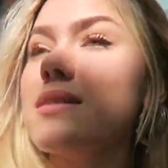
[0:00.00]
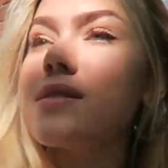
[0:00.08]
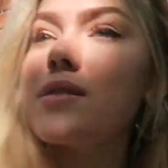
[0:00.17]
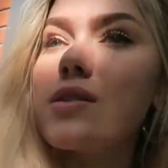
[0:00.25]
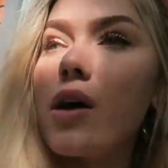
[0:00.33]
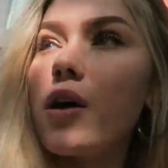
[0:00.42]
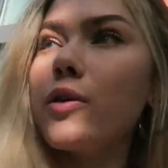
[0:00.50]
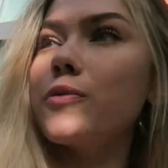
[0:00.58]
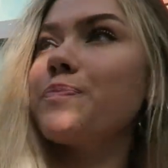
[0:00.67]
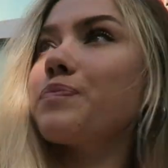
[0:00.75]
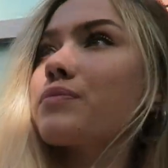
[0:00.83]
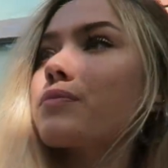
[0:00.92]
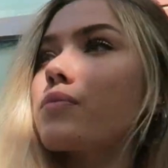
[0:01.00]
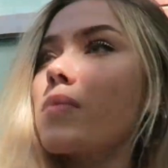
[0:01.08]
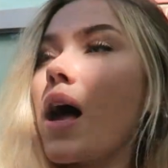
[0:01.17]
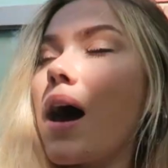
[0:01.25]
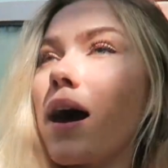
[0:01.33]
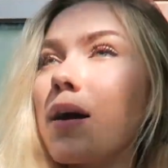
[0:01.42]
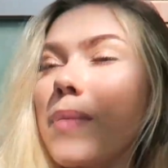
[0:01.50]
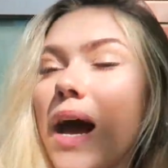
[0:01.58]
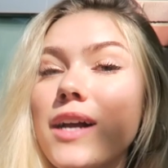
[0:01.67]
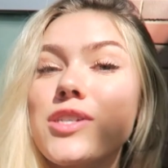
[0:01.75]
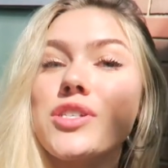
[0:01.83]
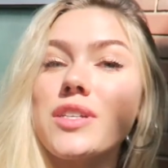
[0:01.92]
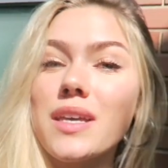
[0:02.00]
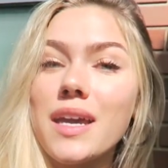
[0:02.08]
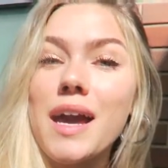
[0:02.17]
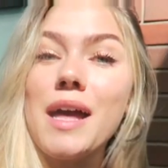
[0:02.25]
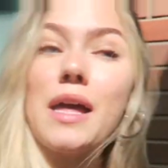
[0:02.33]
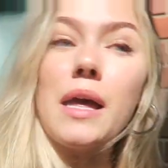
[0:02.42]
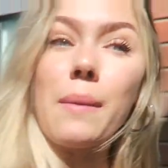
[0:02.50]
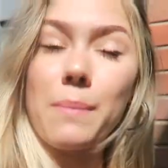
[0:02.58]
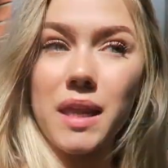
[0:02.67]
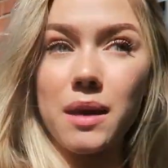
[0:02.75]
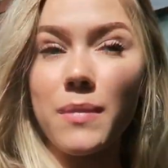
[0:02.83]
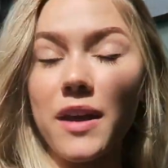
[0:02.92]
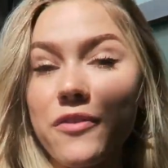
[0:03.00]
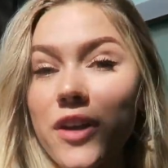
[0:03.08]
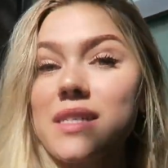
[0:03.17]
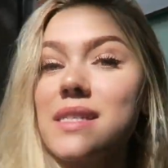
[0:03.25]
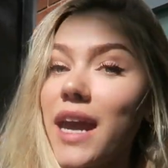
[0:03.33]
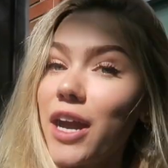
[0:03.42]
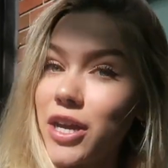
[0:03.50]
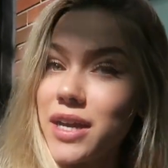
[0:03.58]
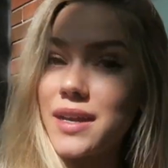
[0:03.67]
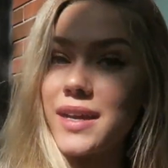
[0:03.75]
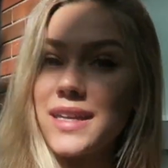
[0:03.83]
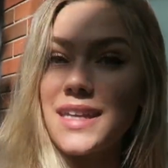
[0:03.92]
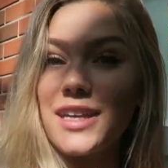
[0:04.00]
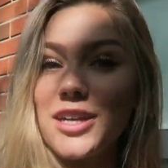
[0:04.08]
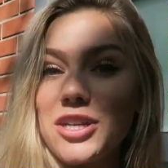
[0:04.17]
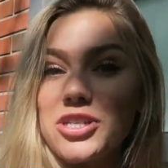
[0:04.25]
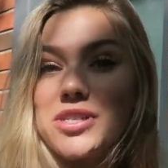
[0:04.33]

is. So I'm actually meeting my friend Erica here.